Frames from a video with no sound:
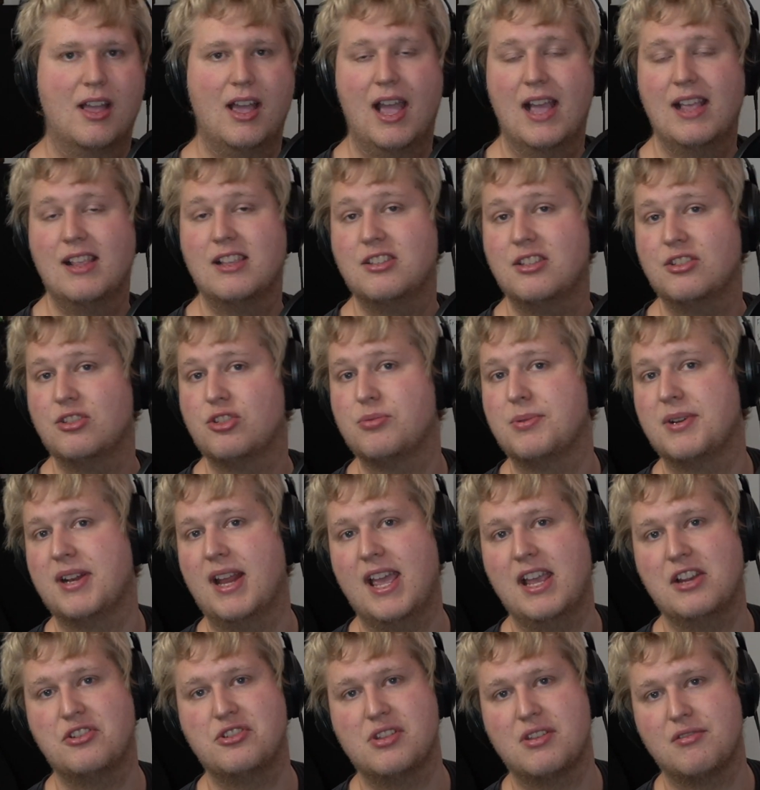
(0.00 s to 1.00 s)
And this instrument
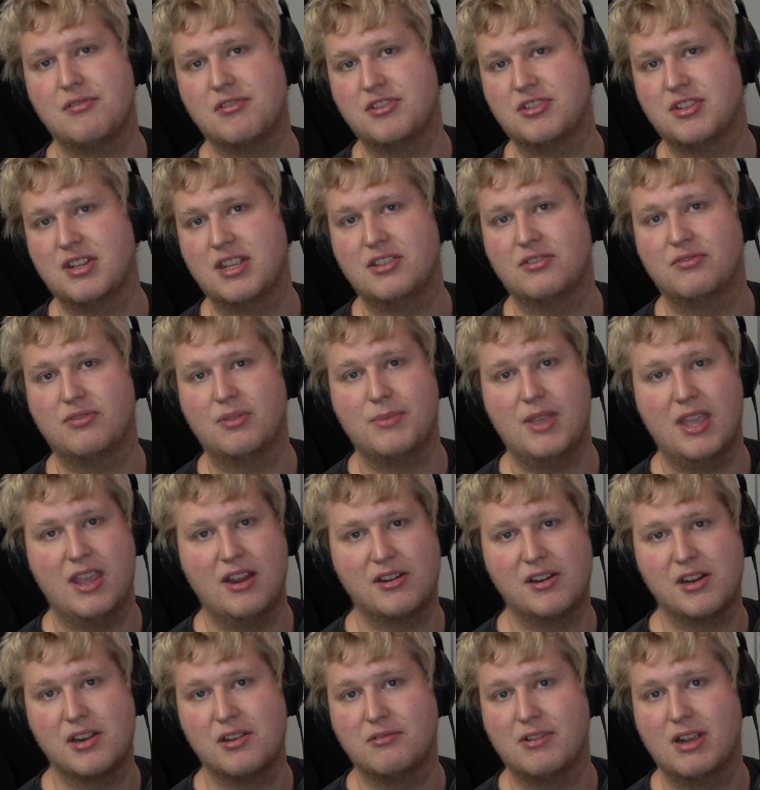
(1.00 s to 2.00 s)
actually originates from the
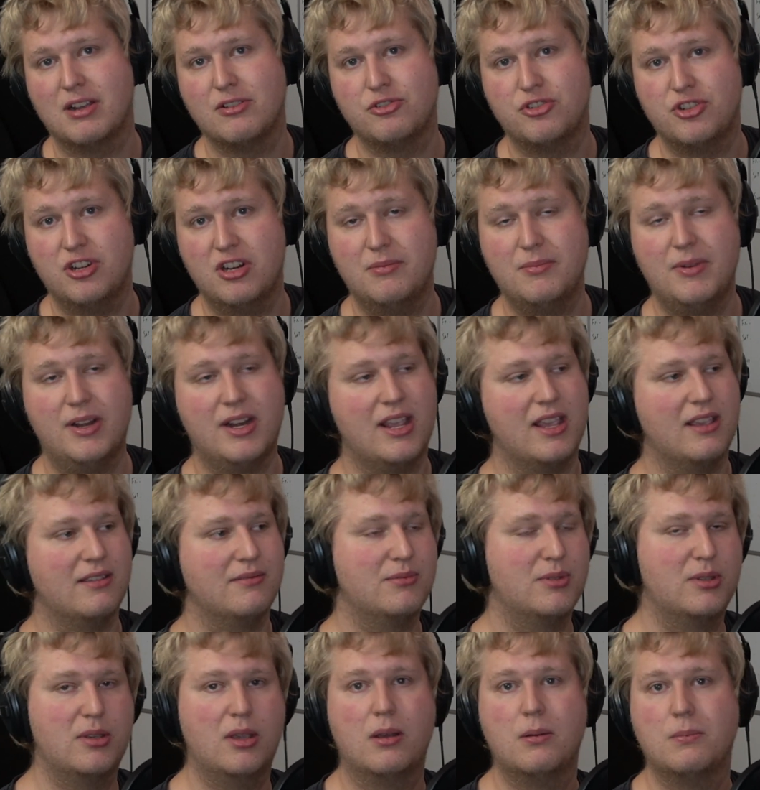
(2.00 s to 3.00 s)
area around Germany.
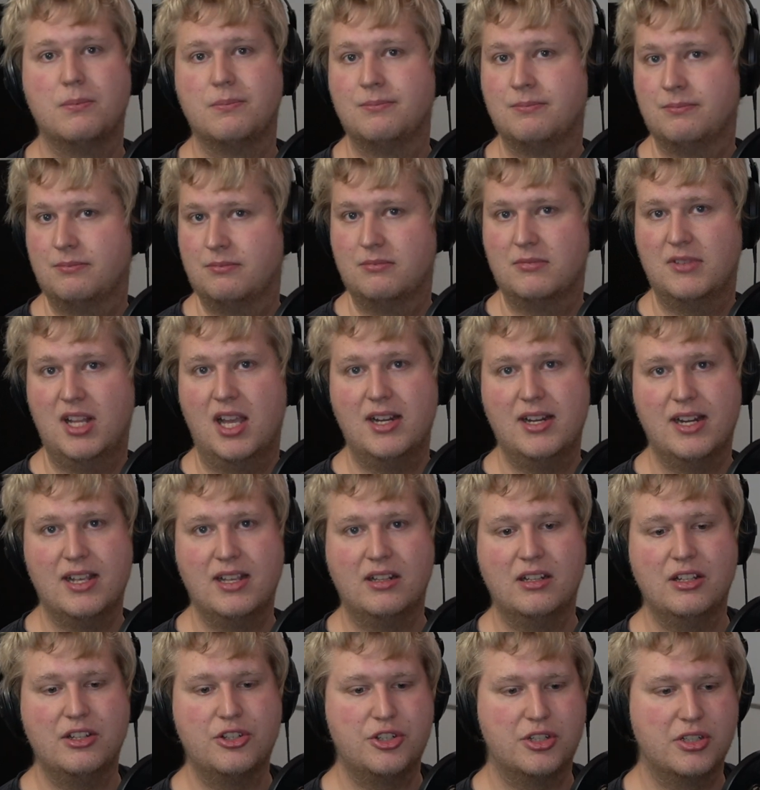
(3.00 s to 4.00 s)
So, not
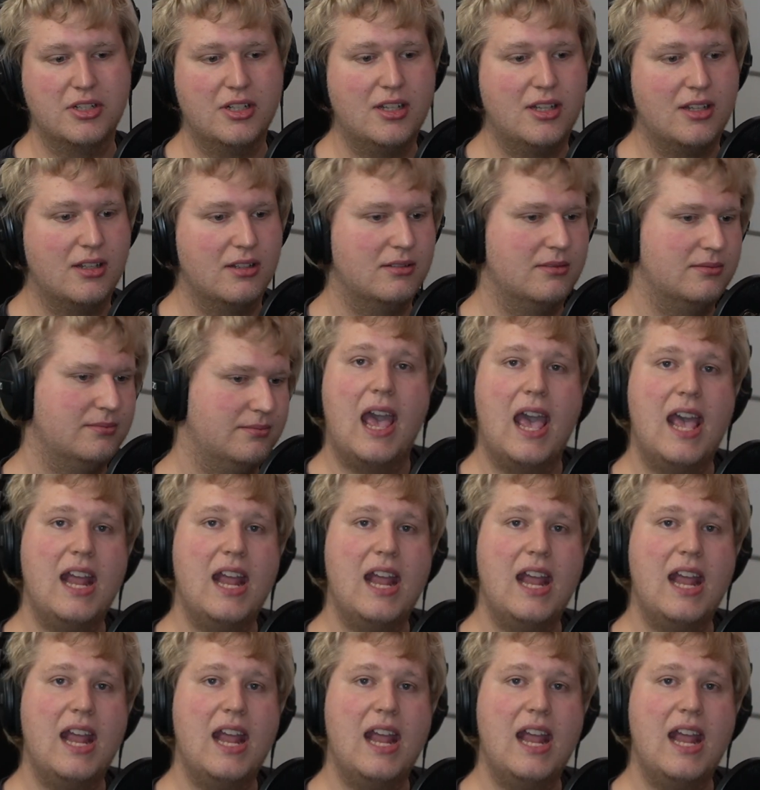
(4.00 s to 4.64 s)
English at all.